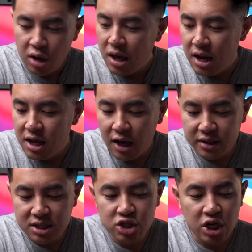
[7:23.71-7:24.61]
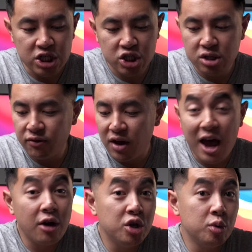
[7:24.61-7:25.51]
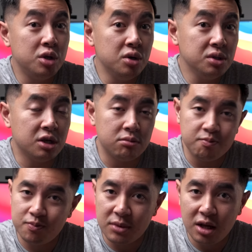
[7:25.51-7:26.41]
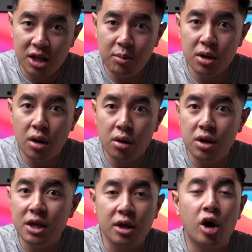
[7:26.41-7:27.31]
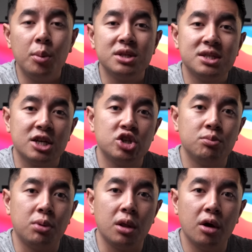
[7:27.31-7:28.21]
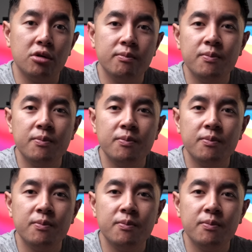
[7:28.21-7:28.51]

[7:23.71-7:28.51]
Any other suggestions for how you would use it? Let me know in the comments section below.